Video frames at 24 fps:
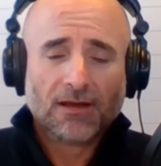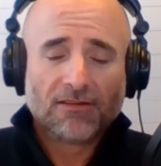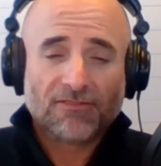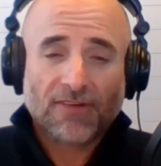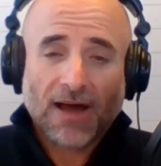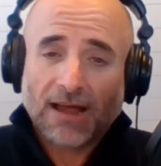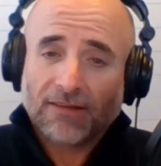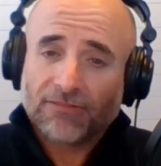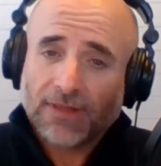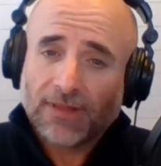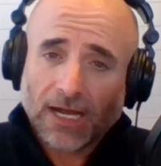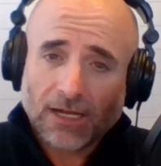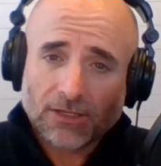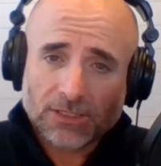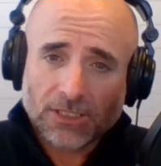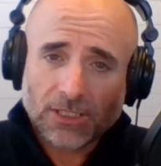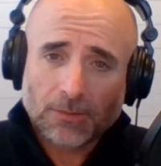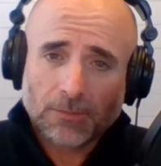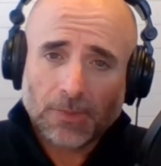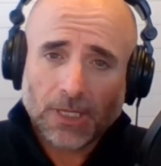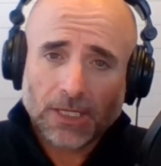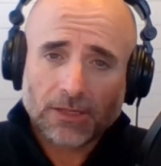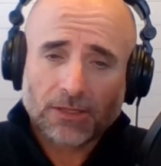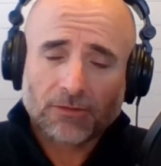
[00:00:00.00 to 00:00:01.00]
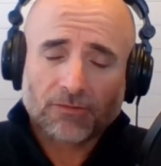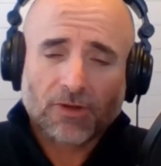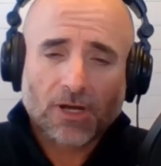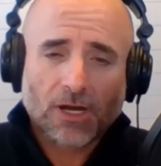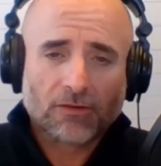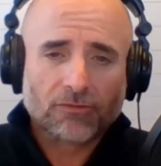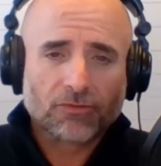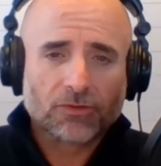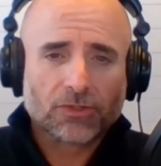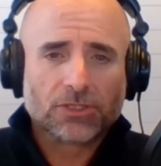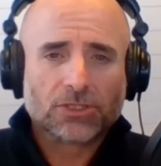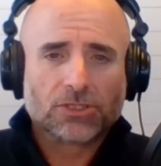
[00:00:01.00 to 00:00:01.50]
$5,000 a month of
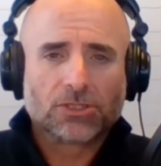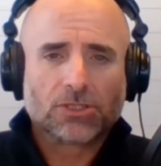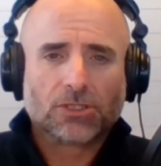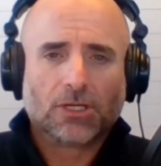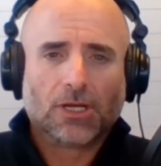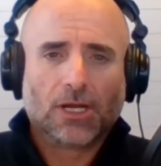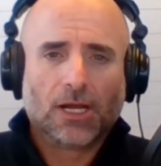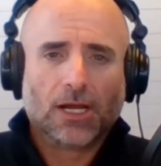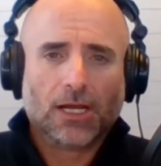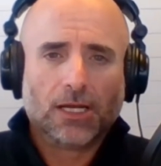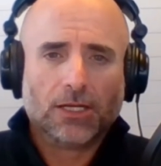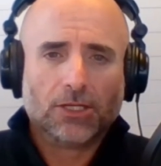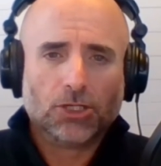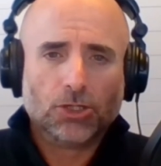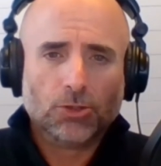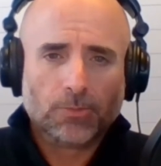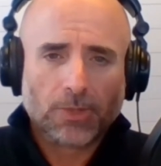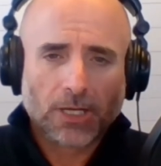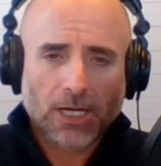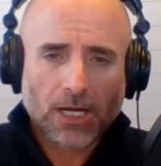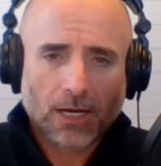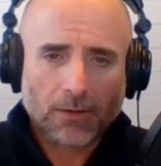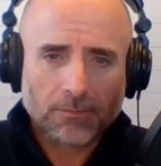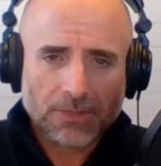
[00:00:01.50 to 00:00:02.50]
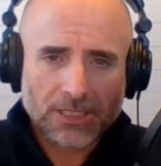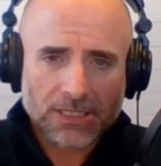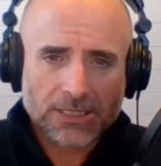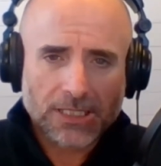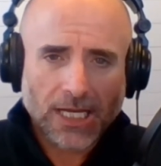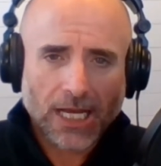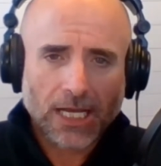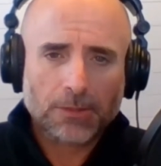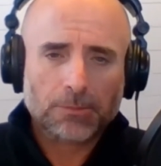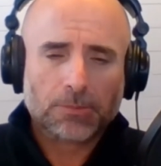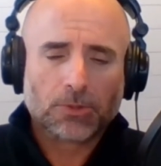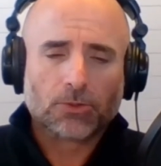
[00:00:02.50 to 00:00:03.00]
coverage and you become
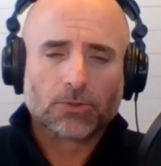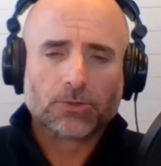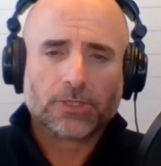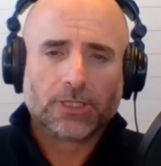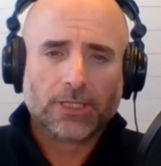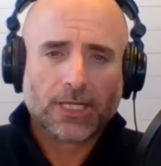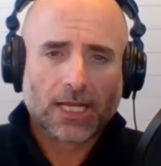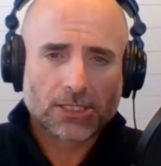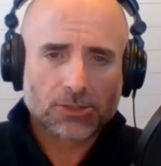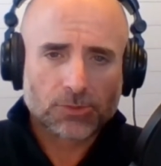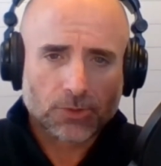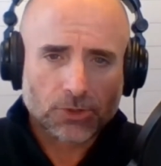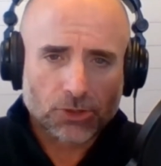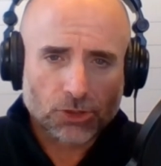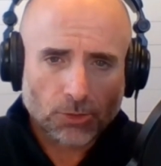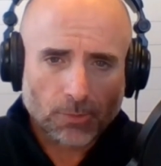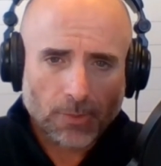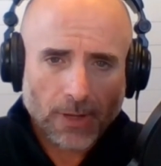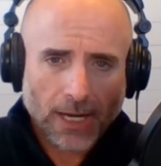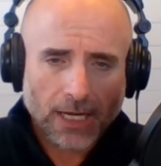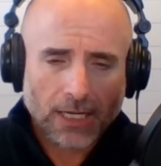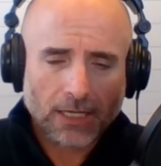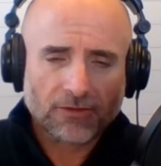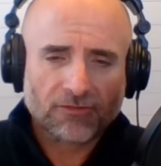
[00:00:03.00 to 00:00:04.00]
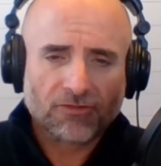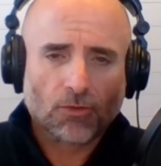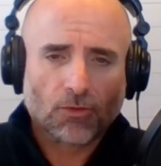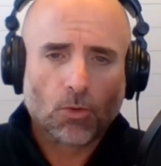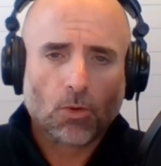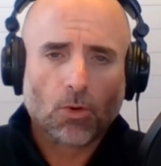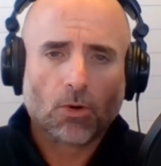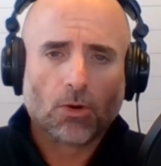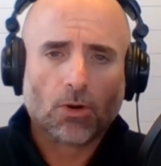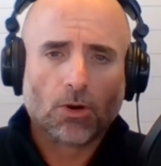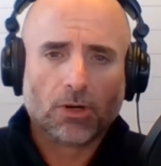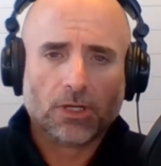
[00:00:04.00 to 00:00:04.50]
disabled and that's what you're paying
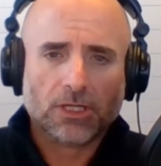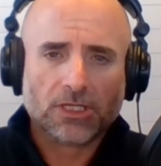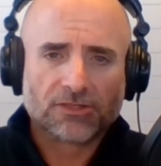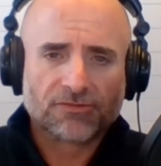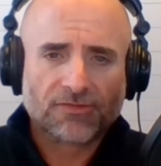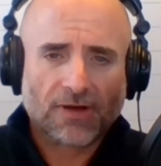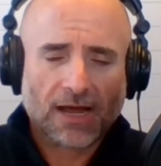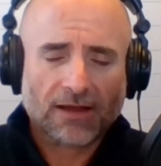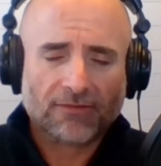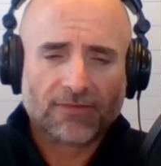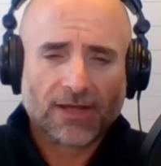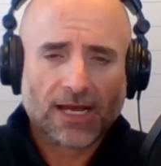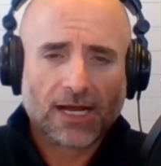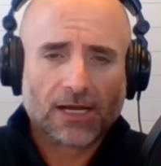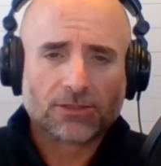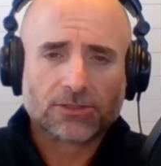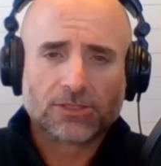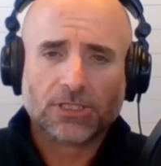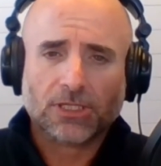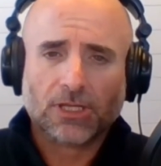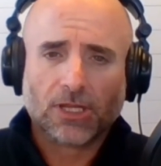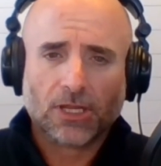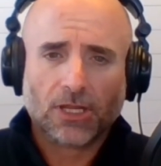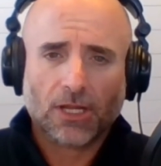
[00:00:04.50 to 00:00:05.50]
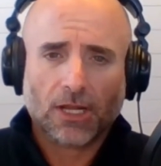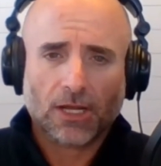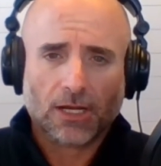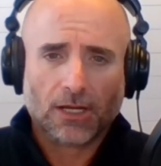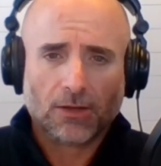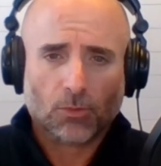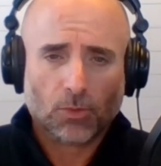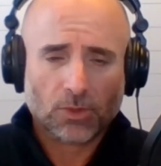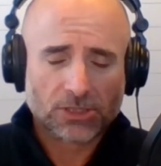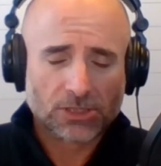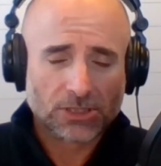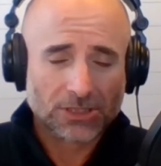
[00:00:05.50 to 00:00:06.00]
for is $5,000,
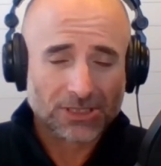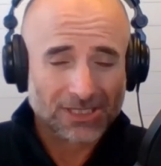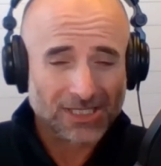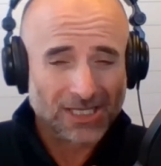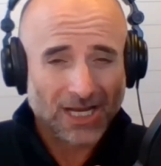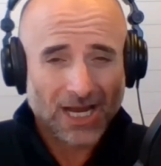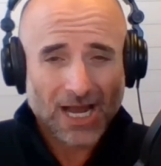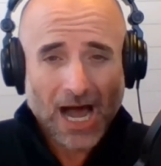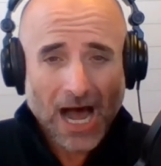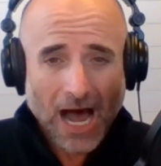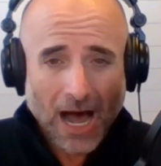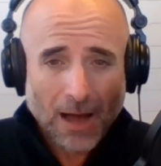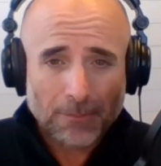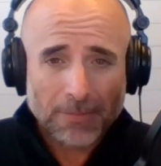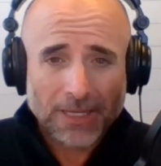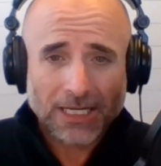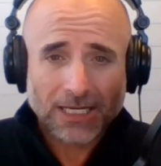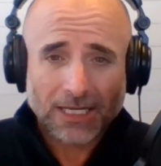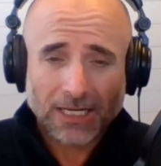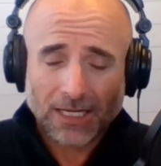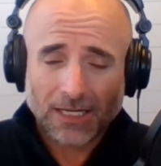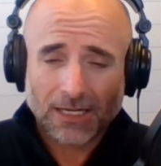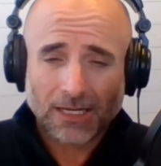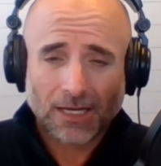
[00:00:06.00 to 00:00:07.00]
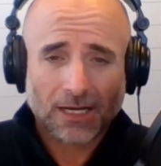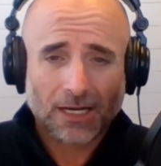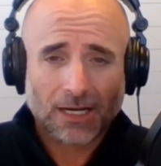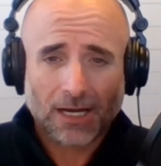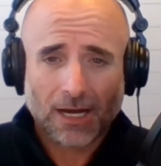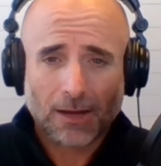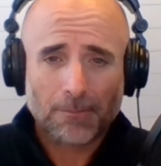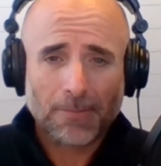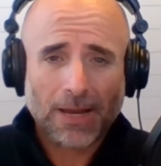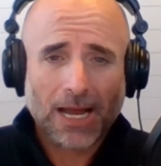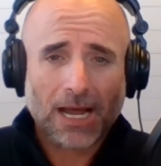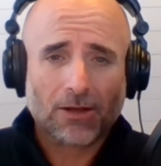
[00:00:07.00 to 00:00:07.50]
which is the common
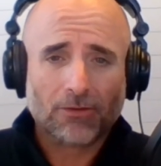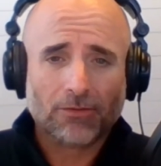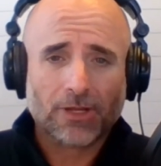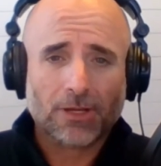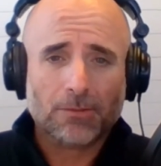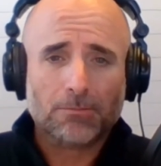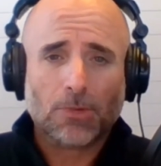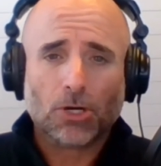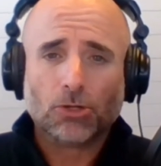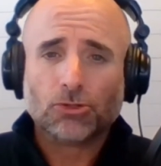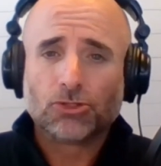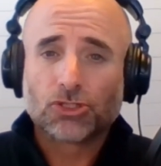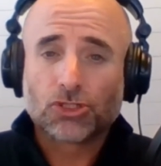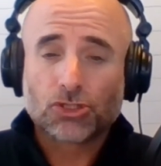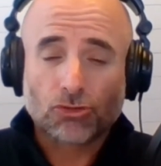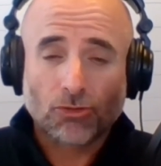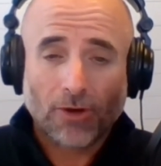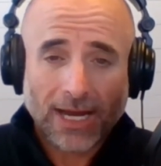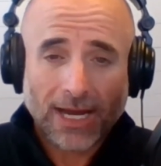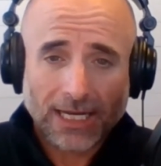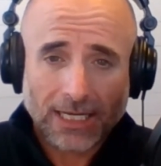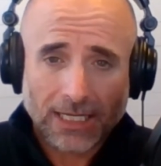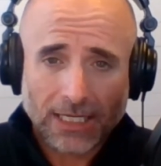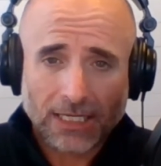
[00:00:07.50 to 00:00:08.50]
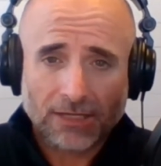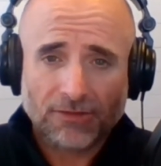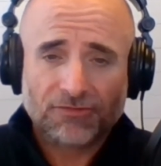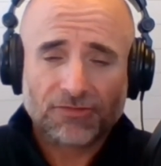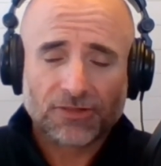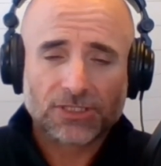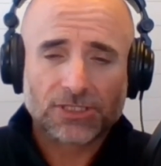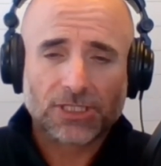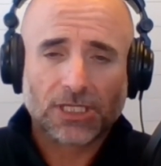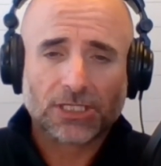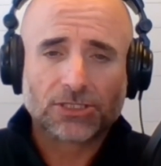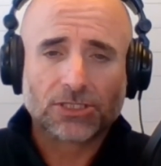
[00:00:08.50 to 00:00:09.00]
amount that most trainee
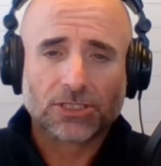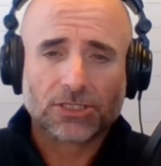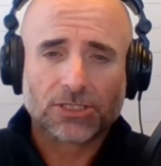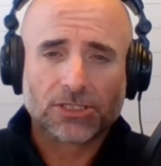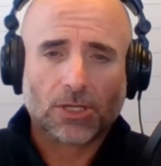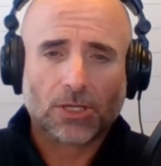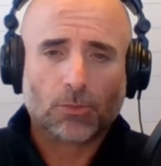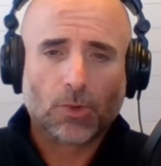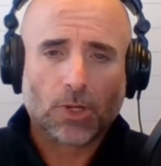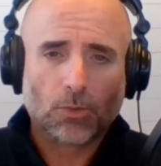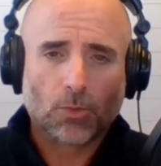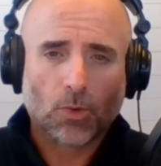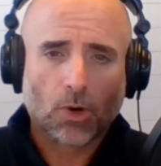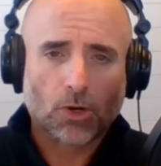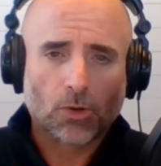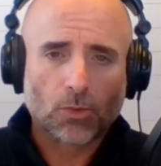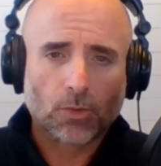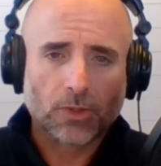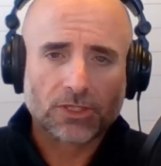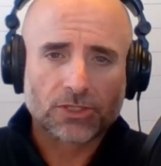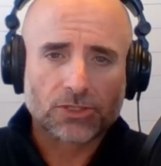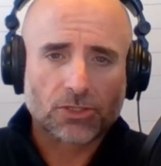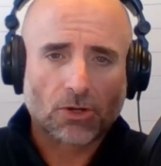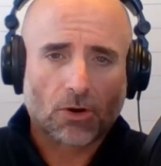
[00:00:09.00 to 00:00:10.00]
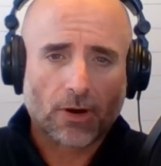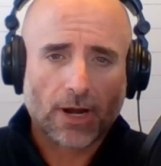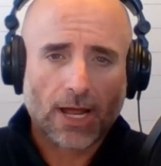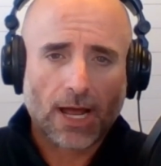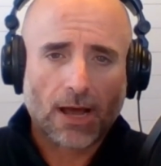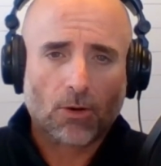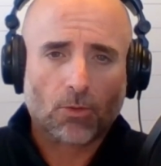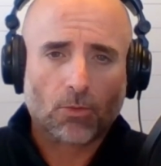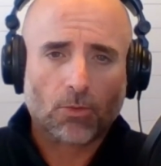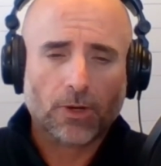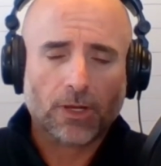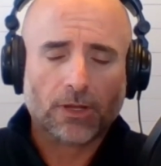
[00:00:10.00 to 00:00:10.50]
physicians that we work with start
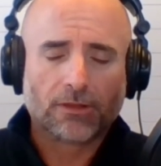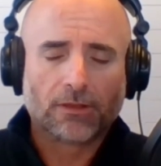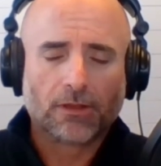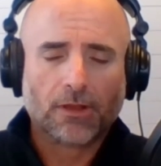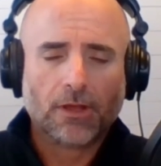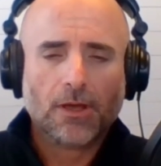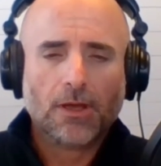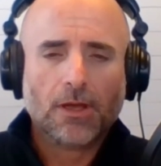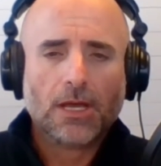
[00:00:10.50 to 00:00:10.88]
out with,